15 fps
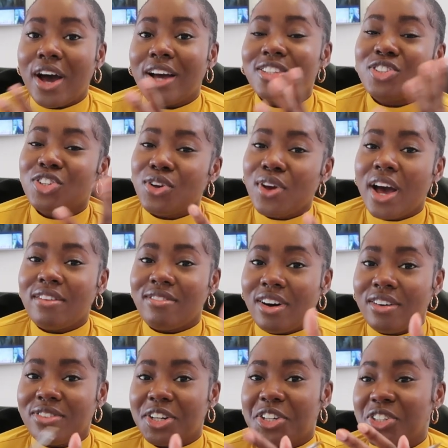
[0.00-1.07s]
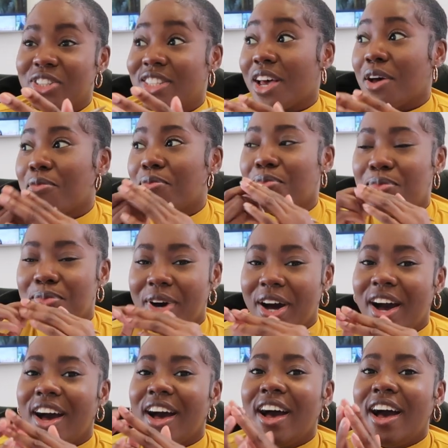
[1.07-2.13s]
I do have other content,
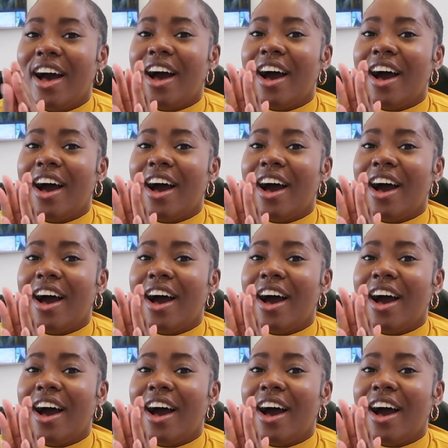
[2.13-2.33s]
but